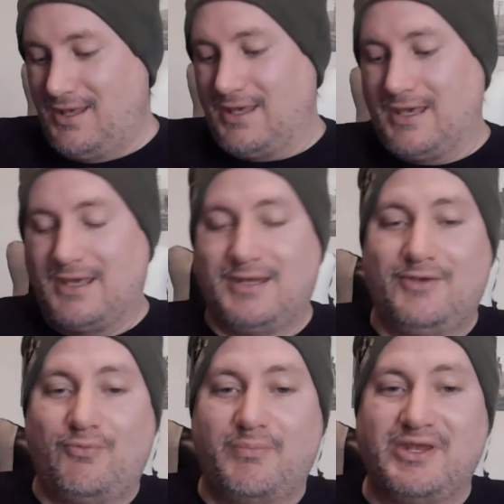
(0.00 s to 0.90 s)
And
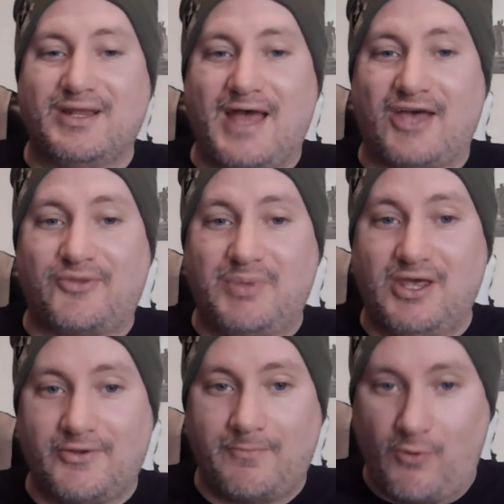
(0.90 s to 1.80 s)
this will be the last
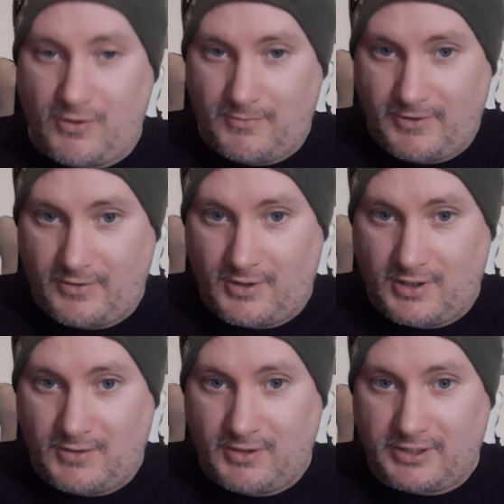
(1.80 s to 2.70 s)

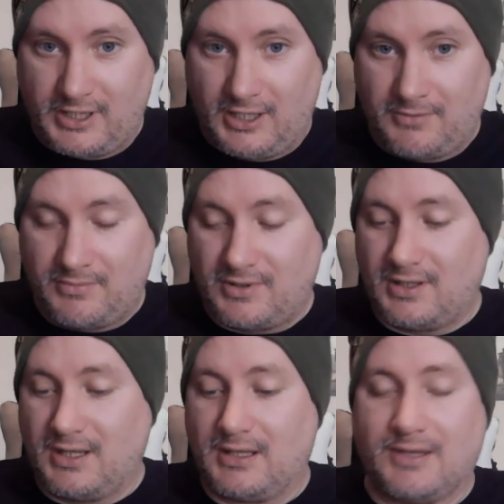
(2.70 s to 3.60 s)
PS4 game,
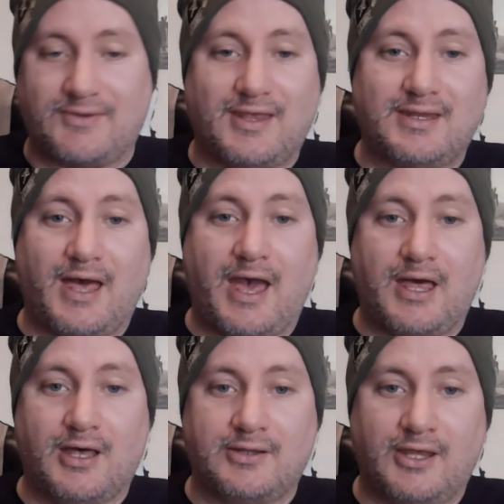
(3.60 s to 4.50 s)
because then
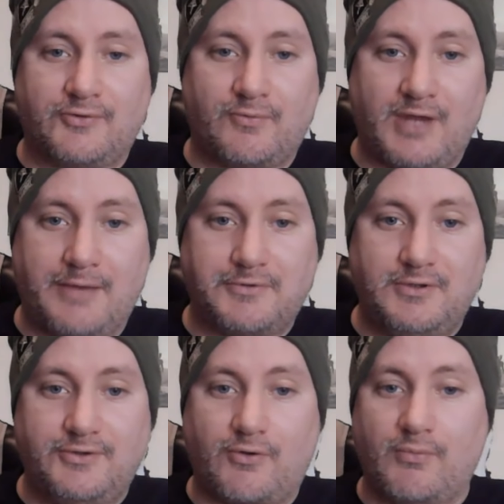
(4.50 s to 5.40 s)
the next one after
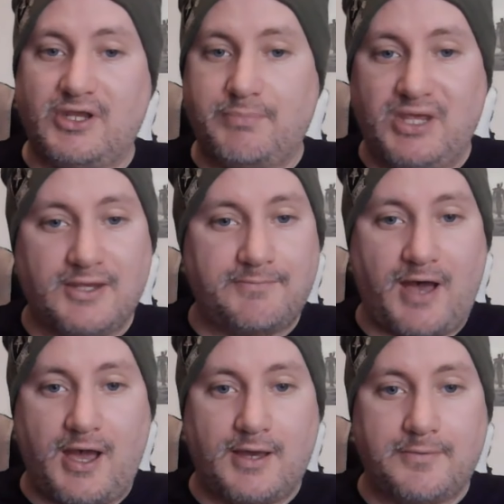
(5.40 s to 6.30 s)
is going to be the
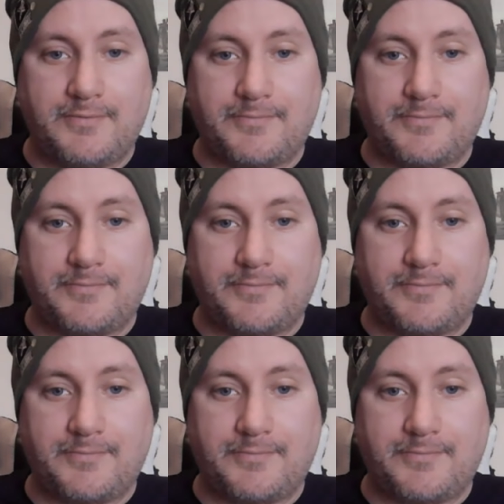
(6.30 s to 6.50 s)
PS5.